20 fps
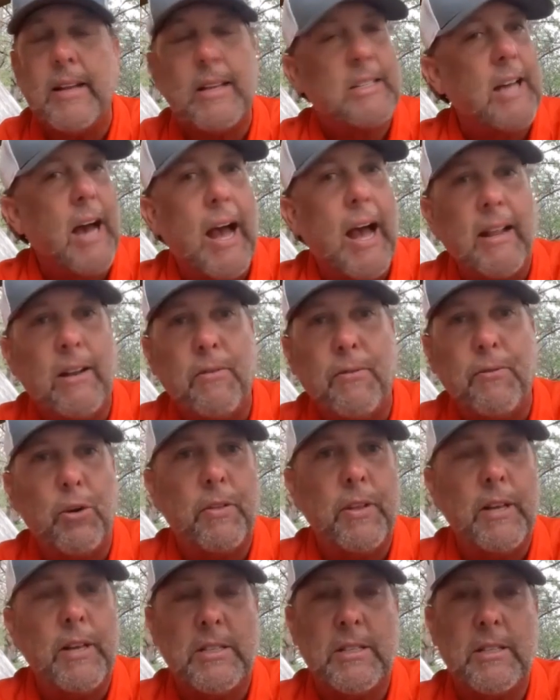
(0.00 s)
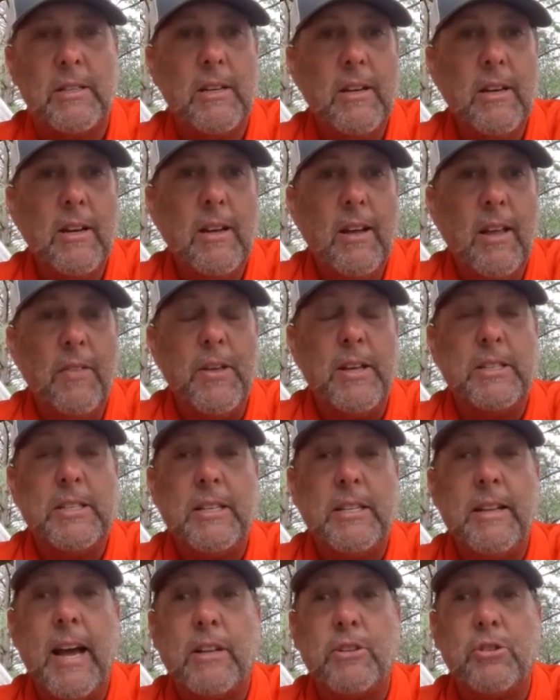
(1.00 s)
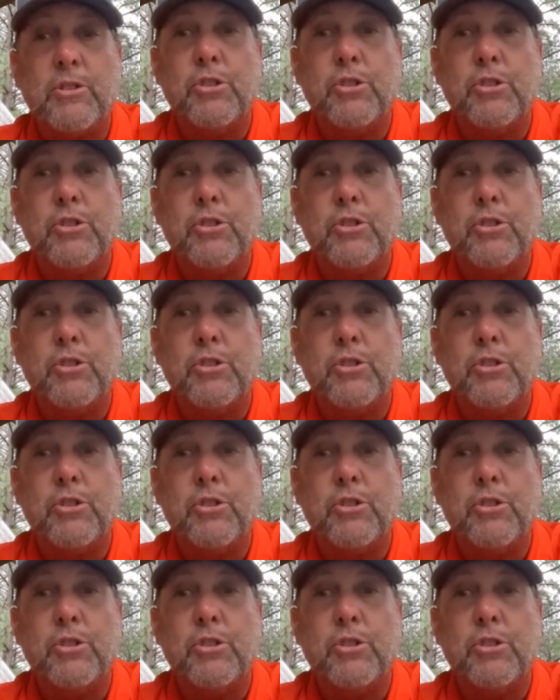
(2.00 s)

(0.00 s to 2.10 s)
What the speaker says: excited for this next